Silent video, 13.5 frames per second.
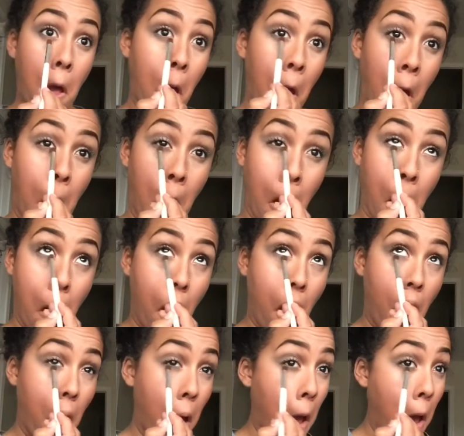brush
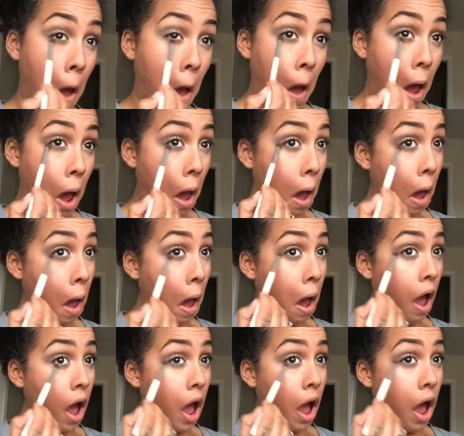by e.l.f.,
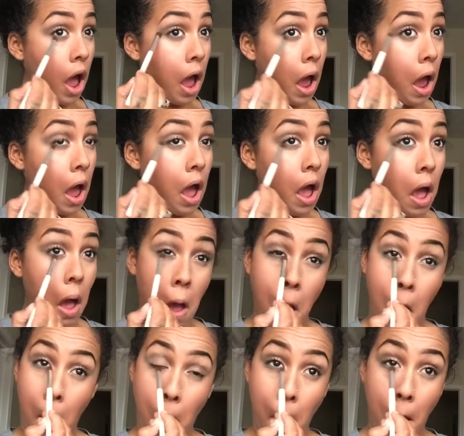yeah, what am I just saying?
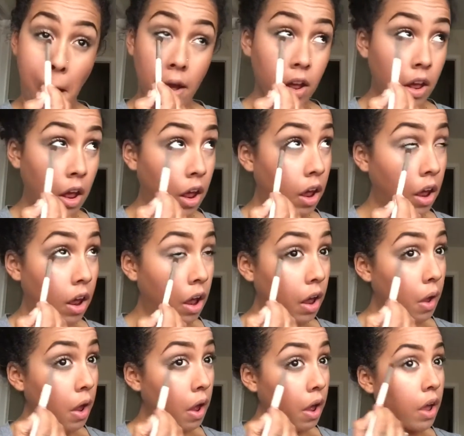I'm just going to go under my
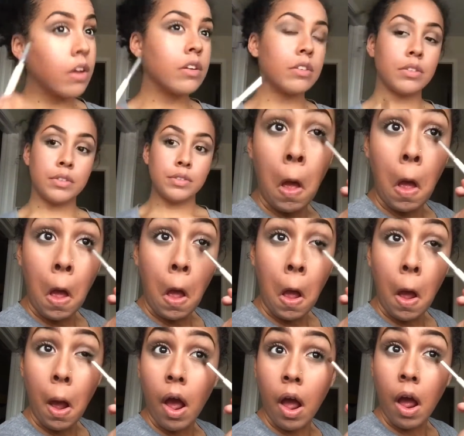lower lash line, yeah.
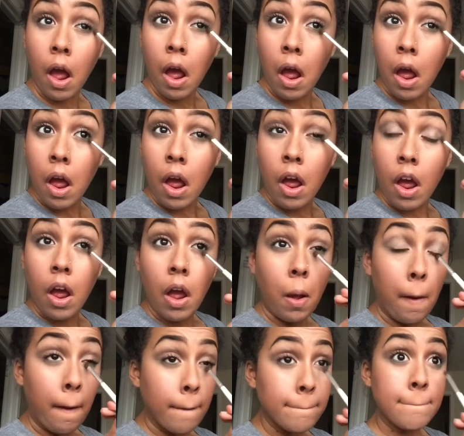I'm using the
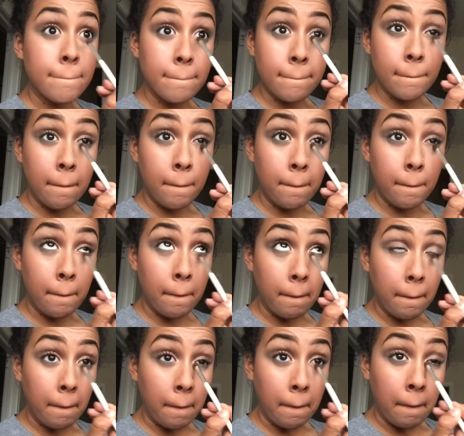same shade that I
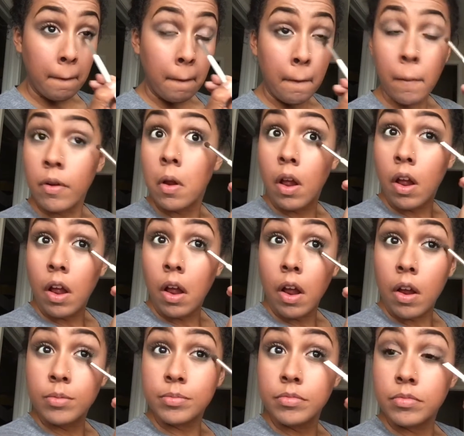used for my
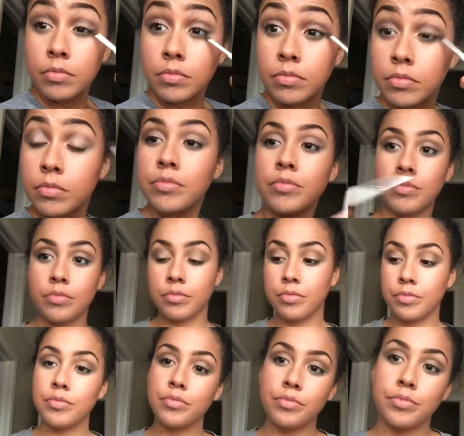crease color. This is the
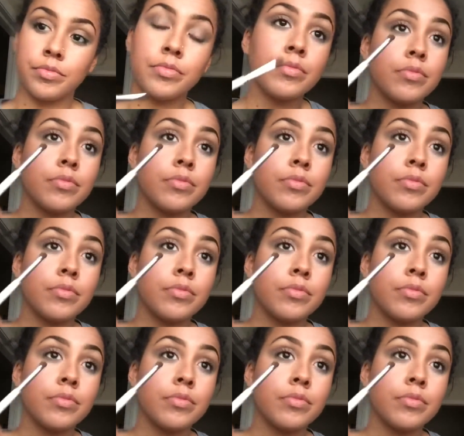Envy.